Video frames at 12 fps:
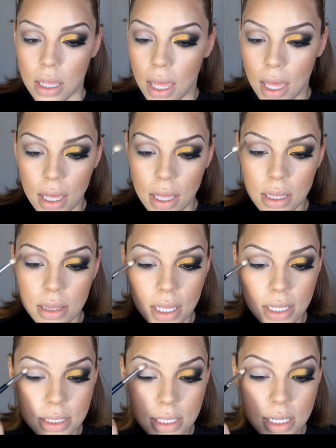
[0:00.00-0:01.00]
And
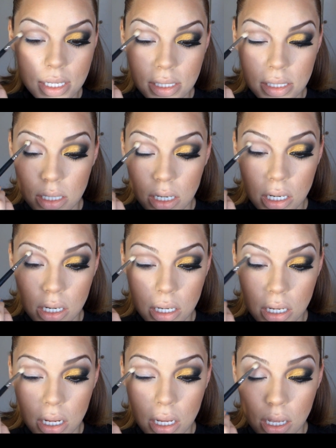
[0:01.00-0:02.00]
that's going to start
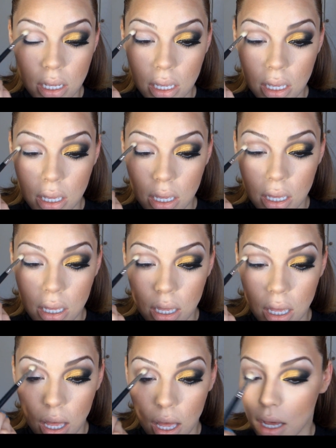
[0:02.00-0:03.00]

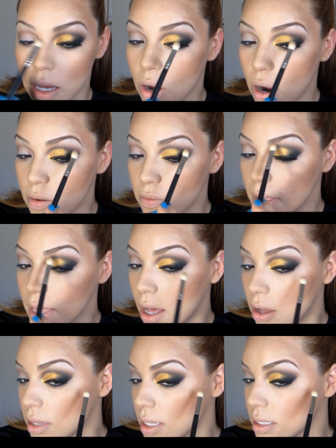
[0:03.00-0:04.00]
carving
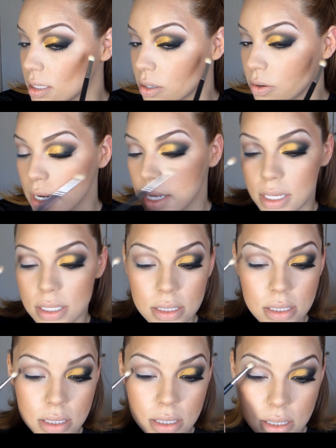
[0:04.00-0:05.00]
out this
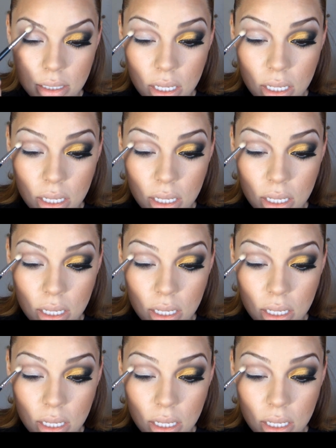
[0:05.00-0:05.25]
crease.